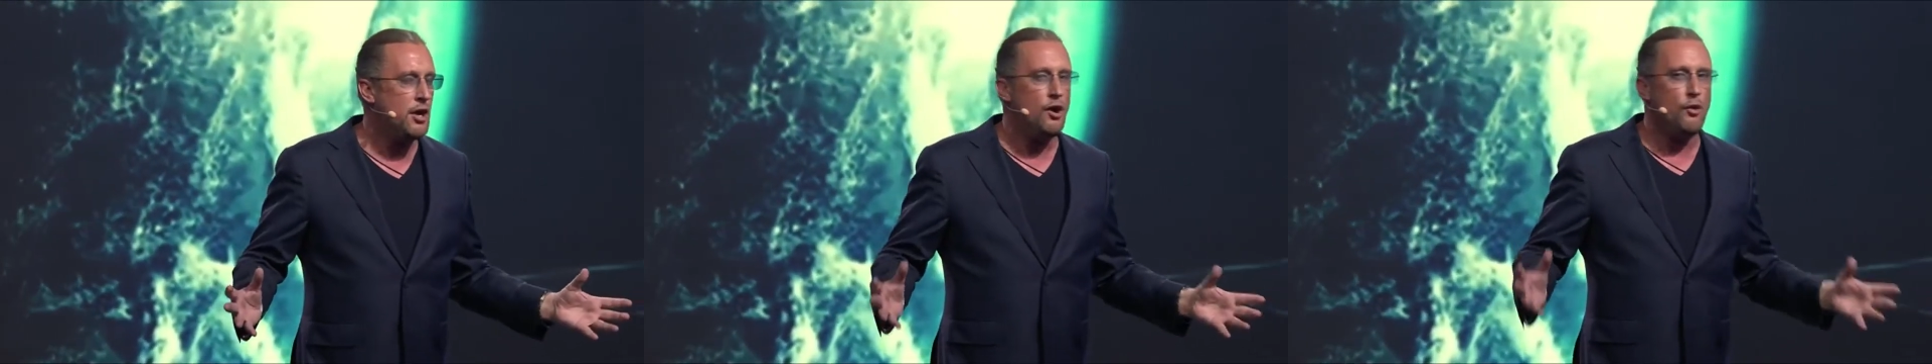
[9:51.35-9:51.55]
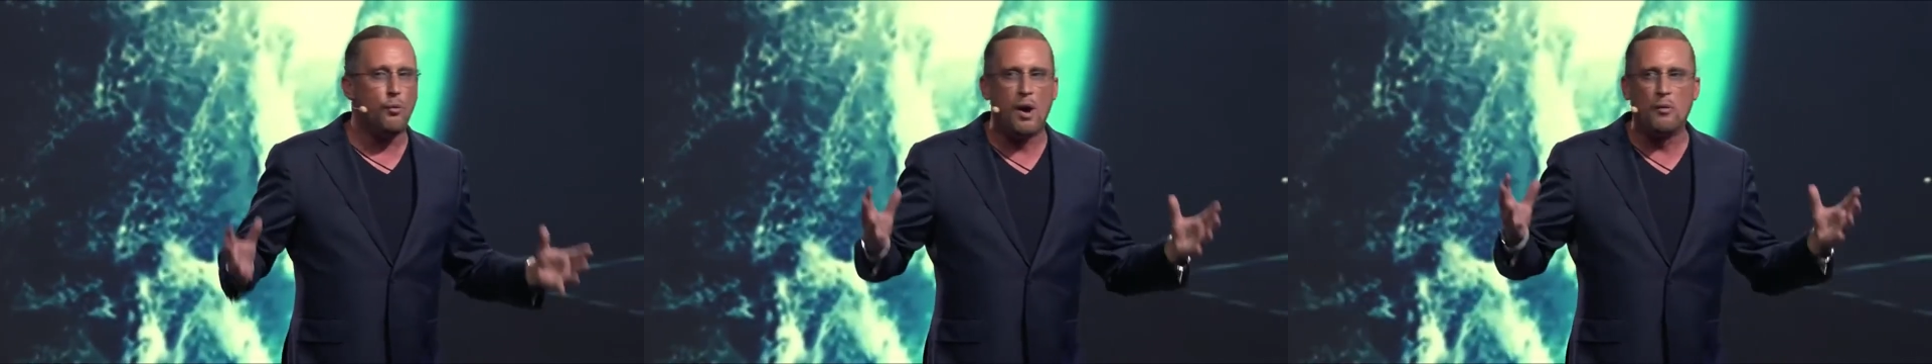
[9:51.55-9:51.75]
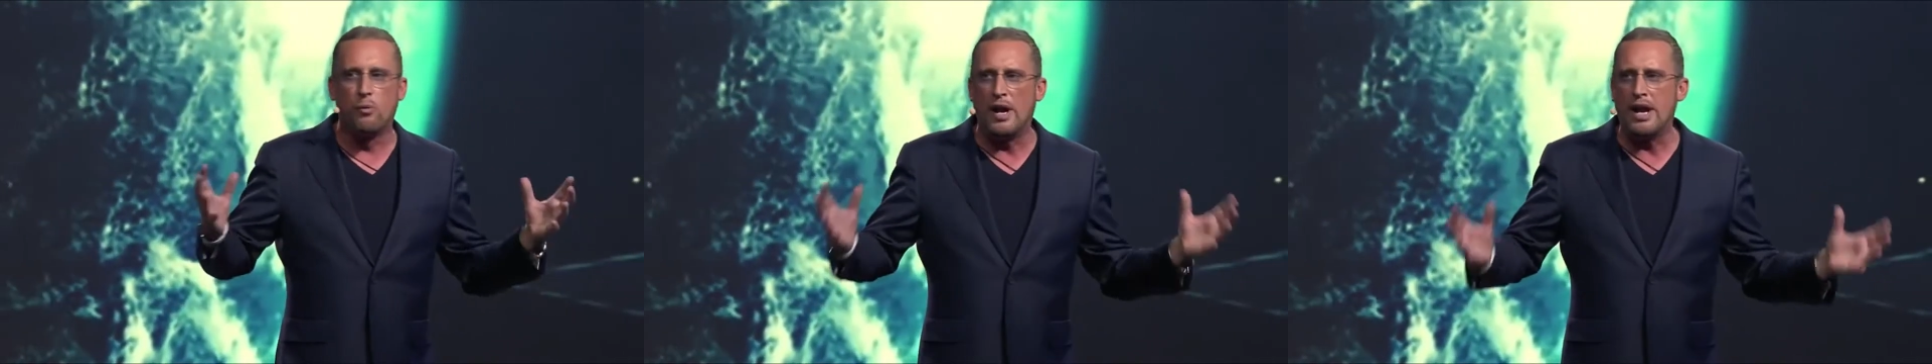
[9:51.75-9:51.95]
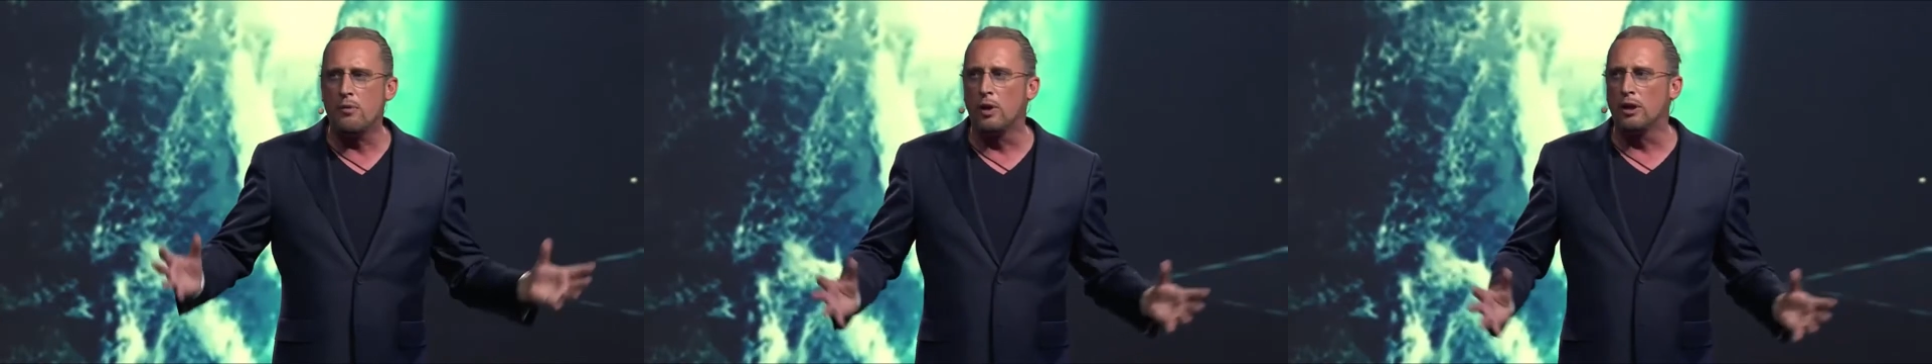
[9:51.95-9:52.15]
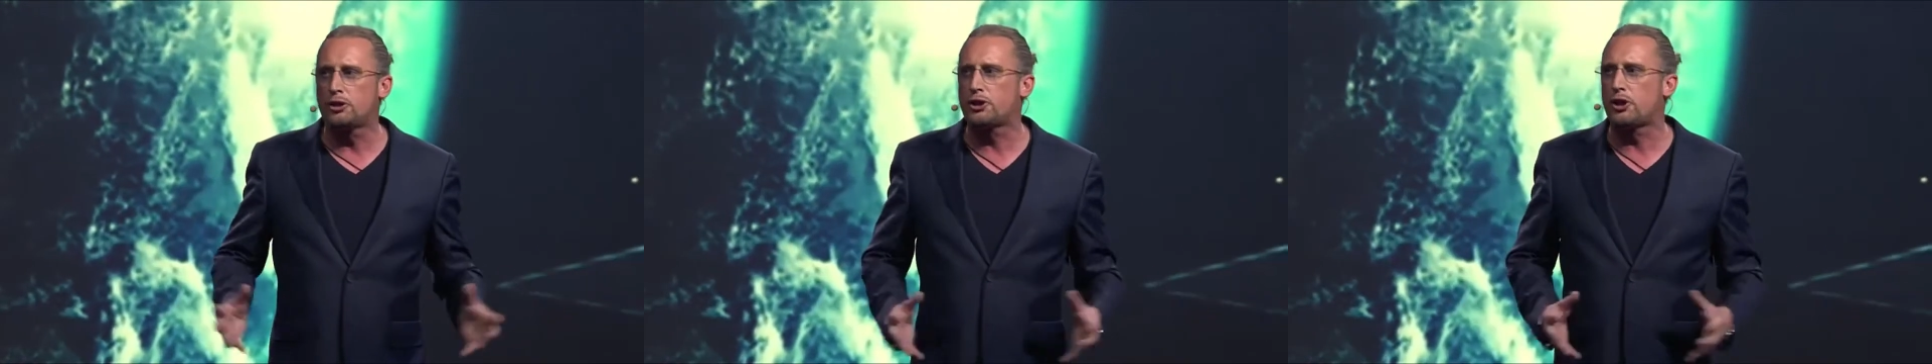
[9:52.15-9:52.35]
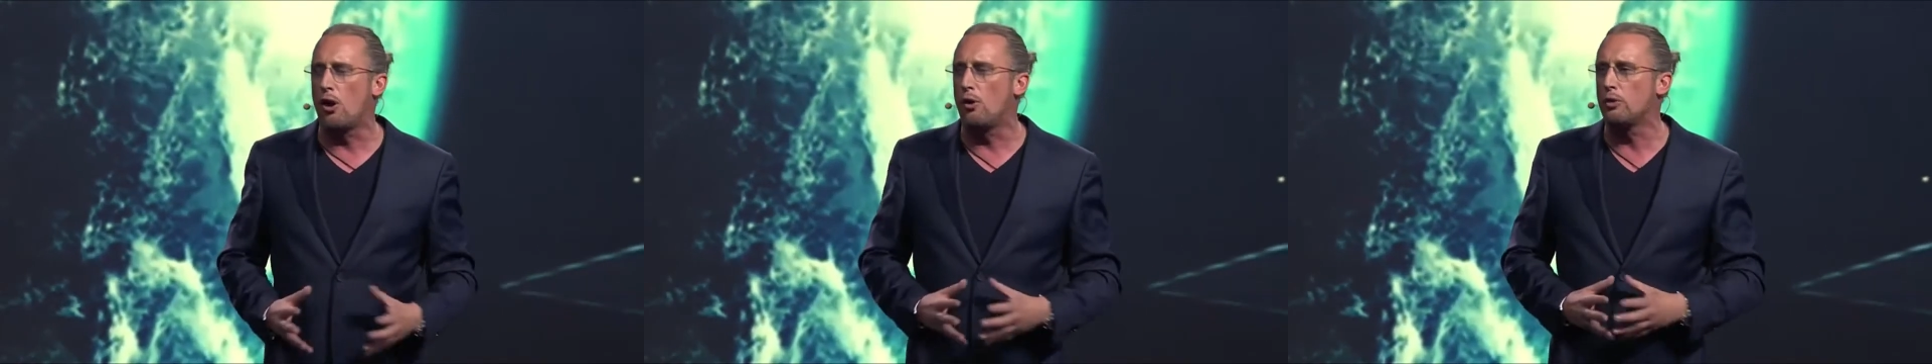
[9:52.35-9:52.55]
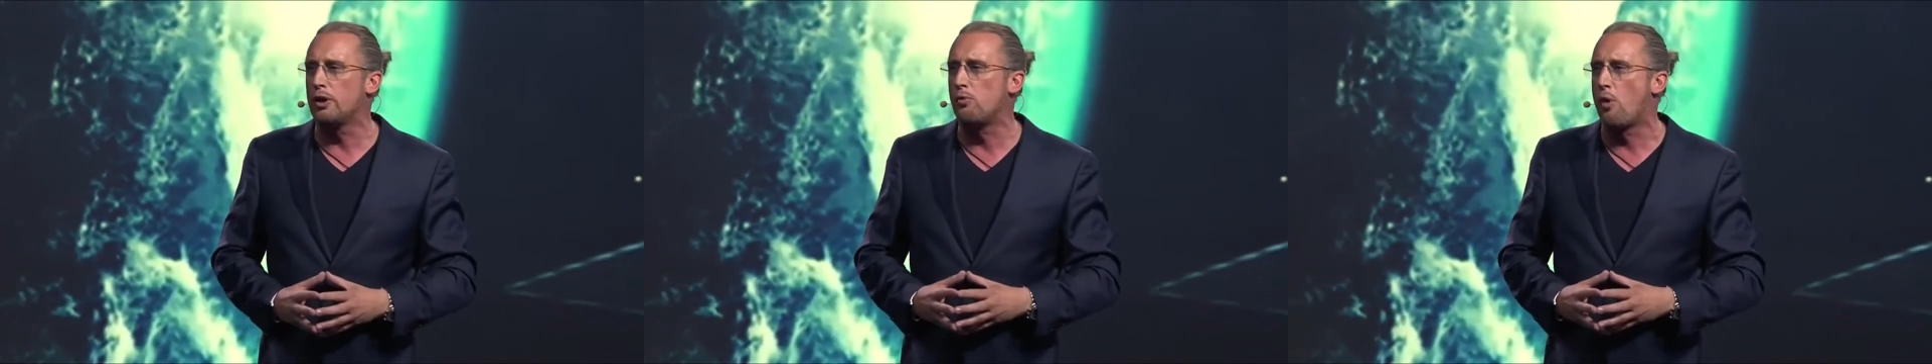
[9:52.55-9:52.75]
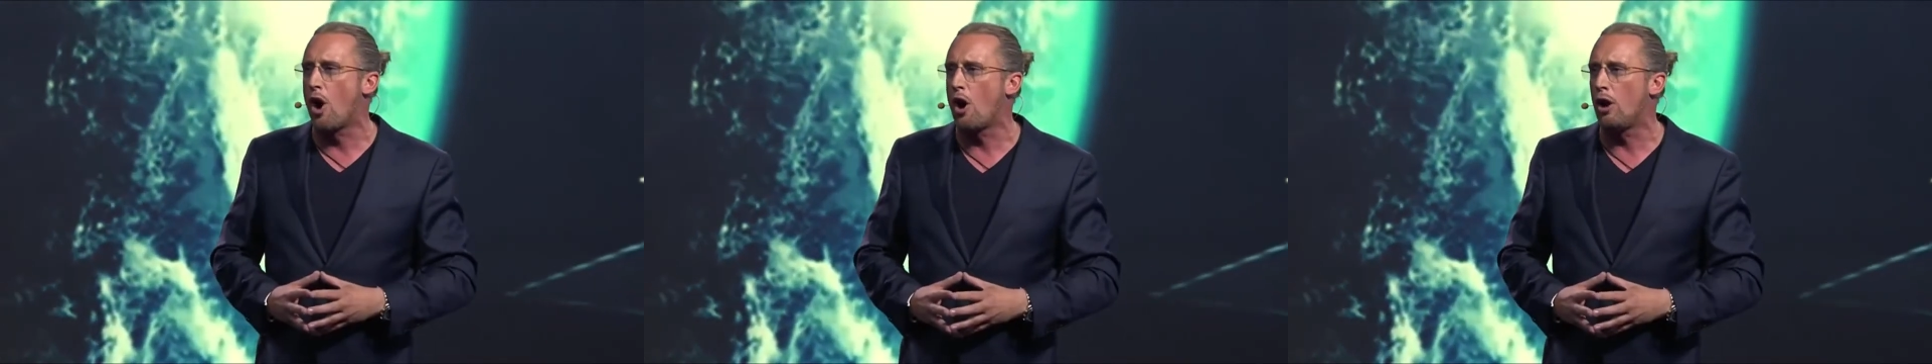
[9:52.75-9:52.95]
when we will show the
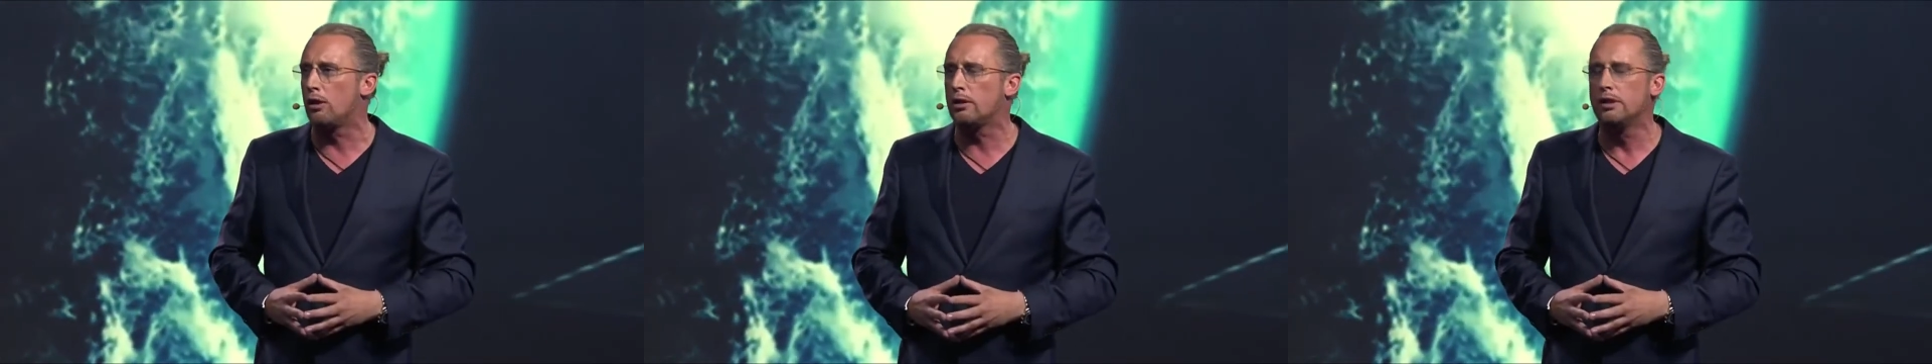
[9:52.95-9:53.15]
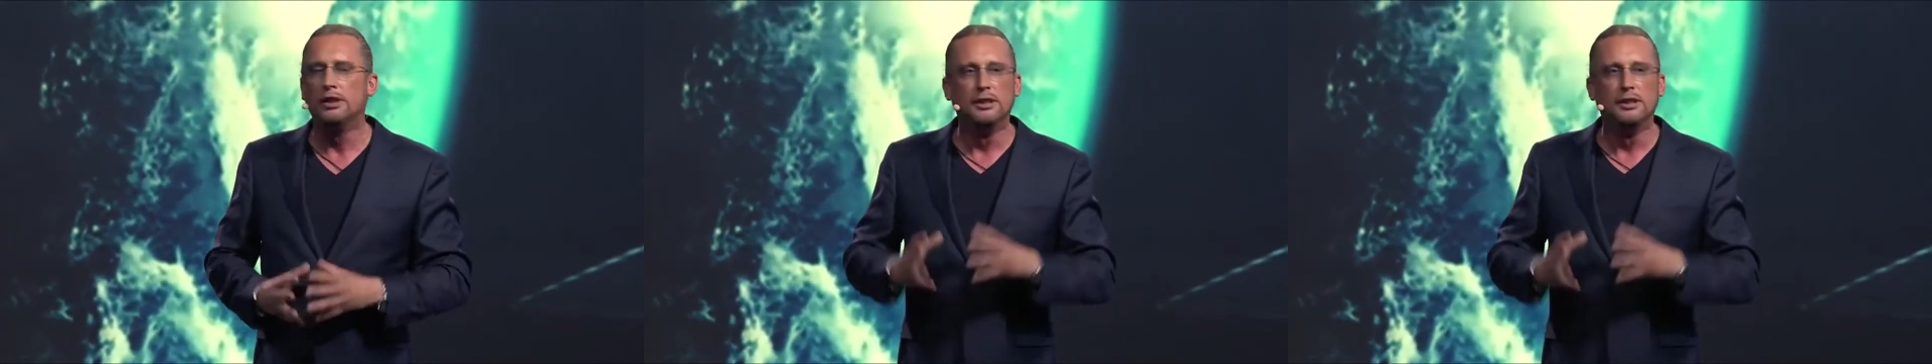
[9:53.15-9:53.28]
world